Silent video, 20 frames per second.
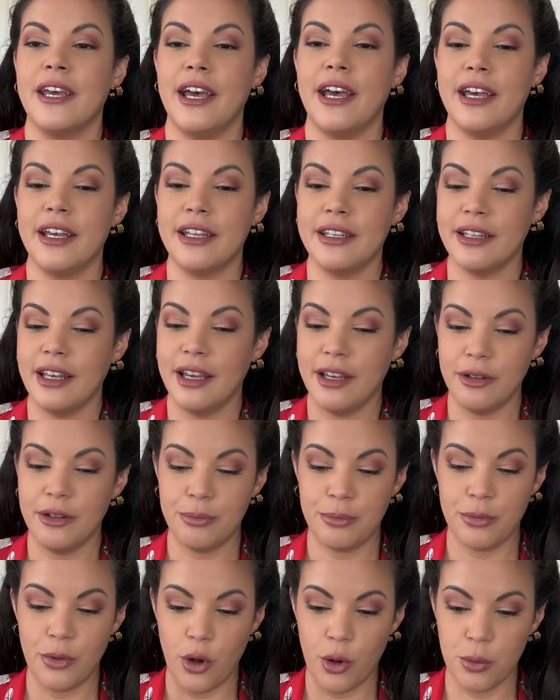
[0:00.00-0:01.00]
and
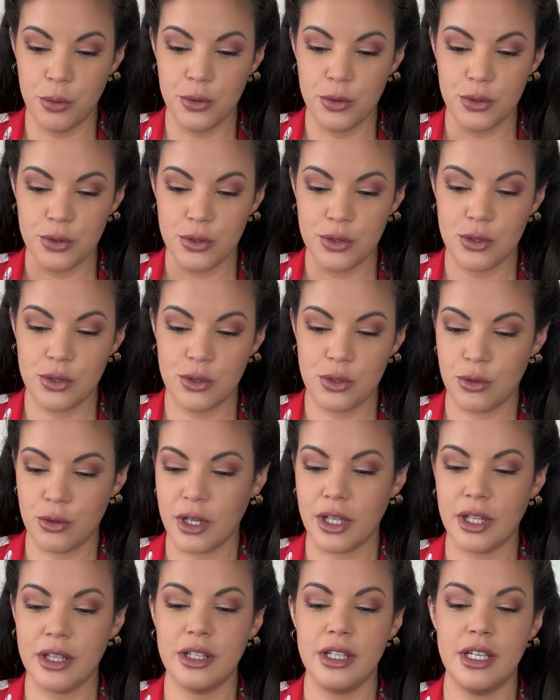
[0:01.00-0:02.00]
I almost
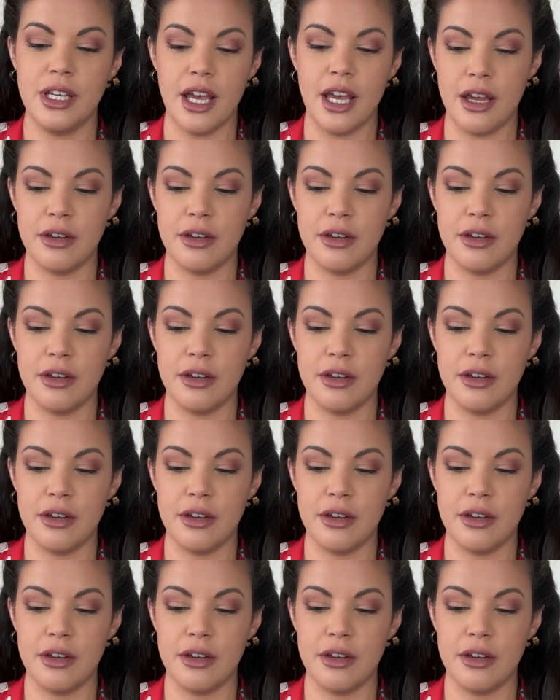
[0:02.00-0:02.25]
strictly